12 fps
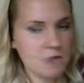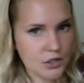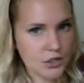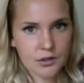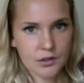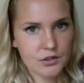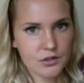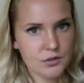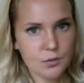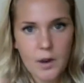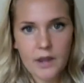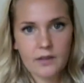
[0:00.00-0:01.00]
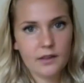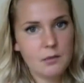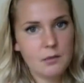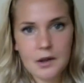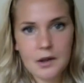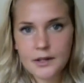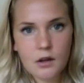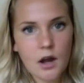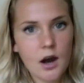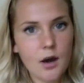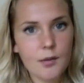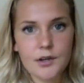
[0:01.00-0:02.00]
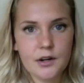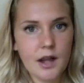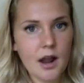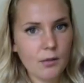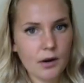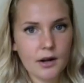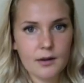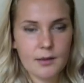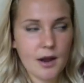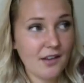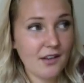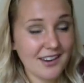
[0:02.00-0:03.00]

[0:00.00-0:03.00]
do not just wait, like, the money will come when you're not worried about it.